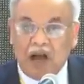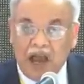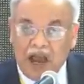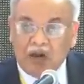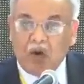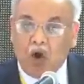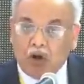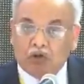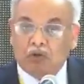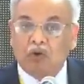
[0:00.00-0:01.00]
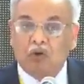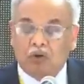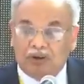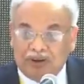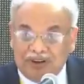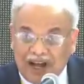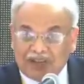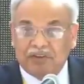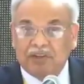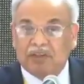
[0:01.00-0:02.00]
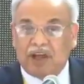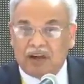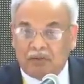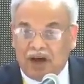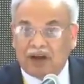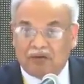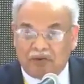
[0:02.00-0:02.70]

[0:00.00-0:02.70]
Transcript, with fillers: and also nudge the Taliban,